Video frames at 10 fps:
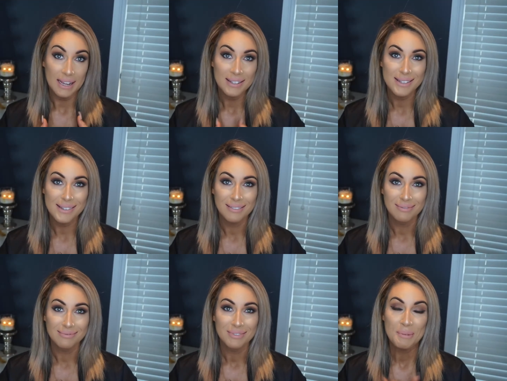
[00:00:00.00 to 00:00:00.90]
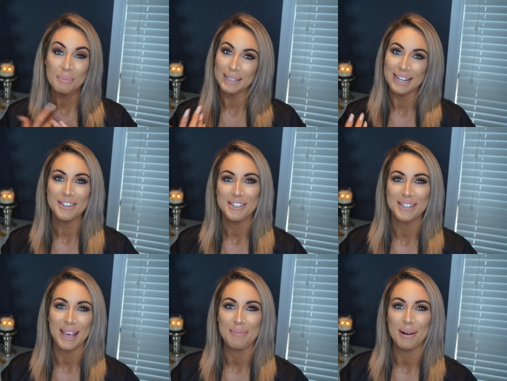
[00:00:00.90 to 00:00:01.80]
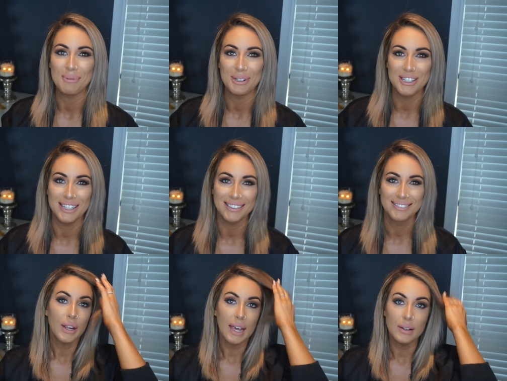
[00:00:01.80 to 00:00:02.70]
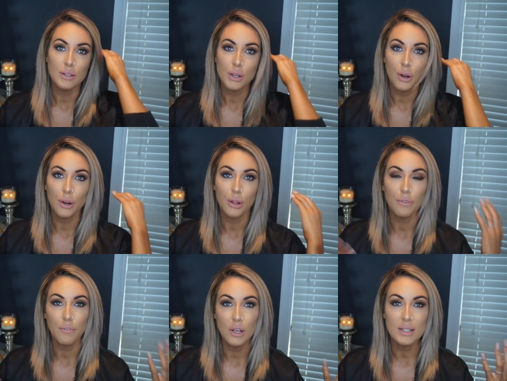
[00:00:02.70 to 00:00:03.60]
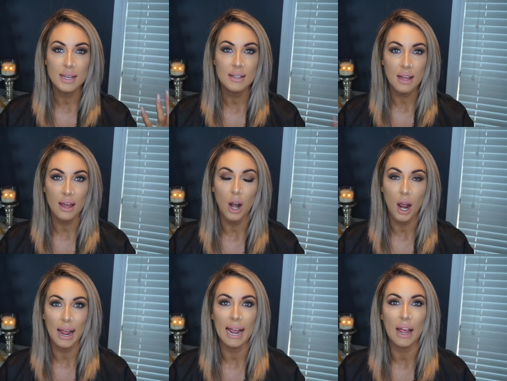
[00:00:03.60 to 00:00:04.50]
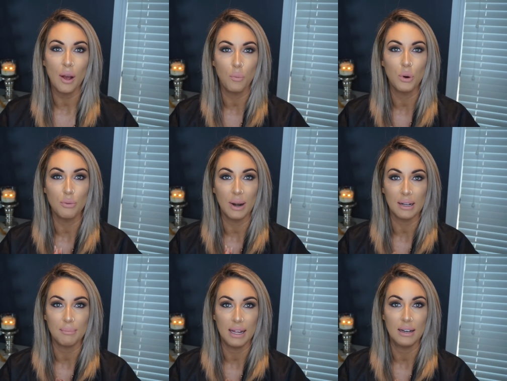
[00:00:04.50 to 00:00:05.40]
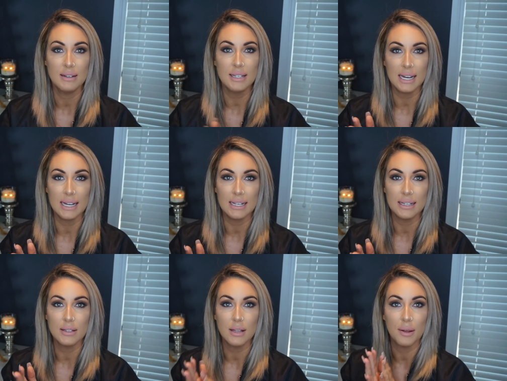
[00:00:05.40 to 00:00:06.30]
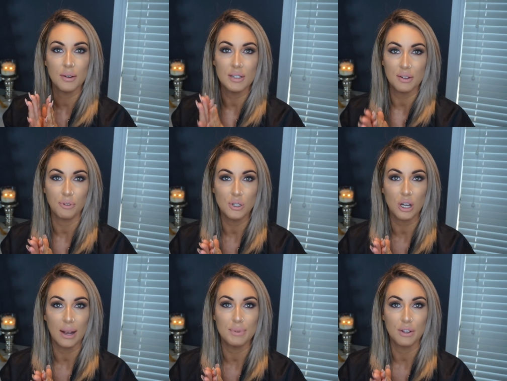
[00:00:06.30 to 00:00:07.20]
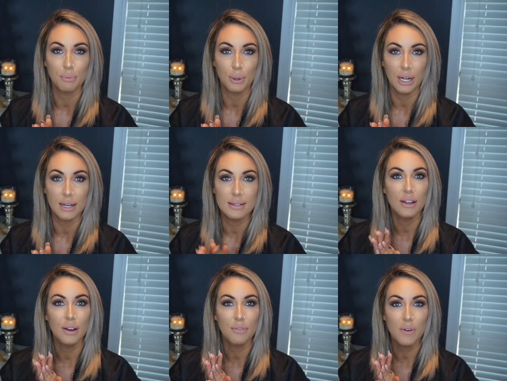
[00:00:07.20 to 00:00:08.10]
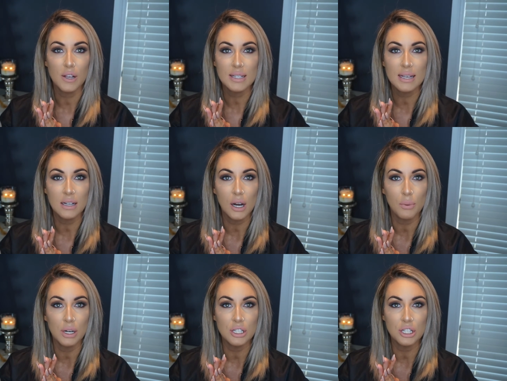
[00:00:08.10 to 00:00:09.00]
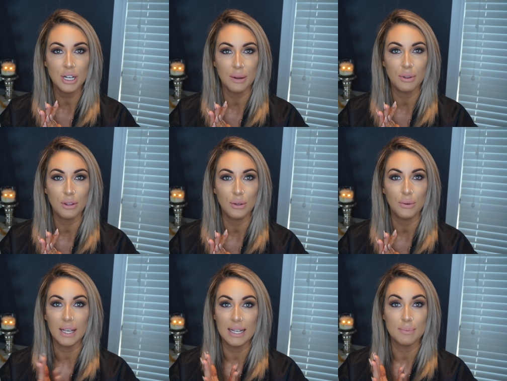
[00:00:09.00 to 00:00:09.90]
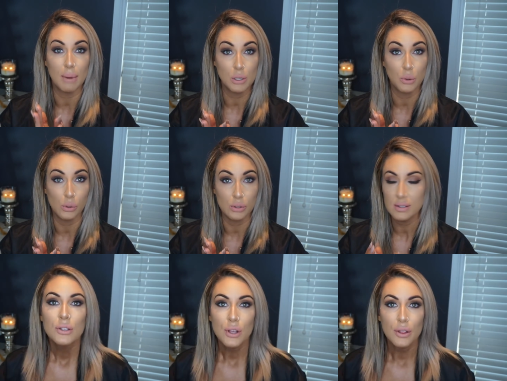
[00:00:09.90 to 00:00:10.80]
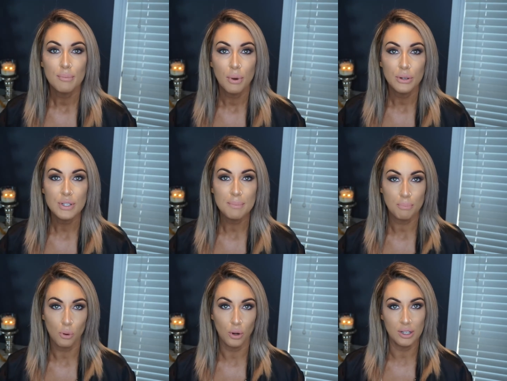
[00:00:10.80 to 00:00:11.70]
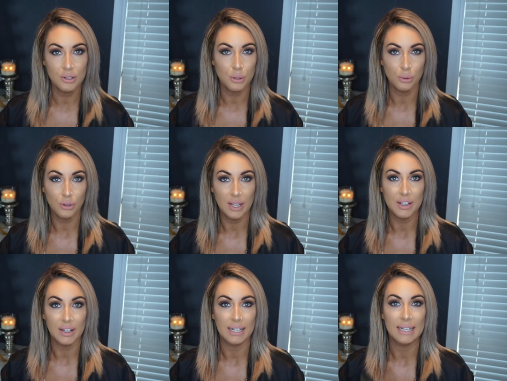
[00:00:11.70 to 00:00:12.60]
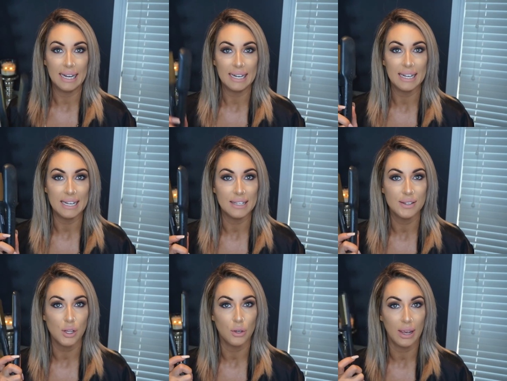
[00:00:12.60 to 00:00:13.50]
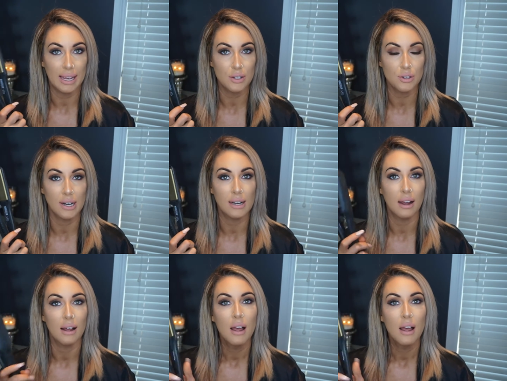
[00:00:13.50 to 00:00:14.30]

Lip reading: this, please just keep on watching. Okay, so the first thing that I would recommend is different types of products. The first thing that I wanted to share with you is my tools. So the most important tool that you're gonna need is your hair straightener.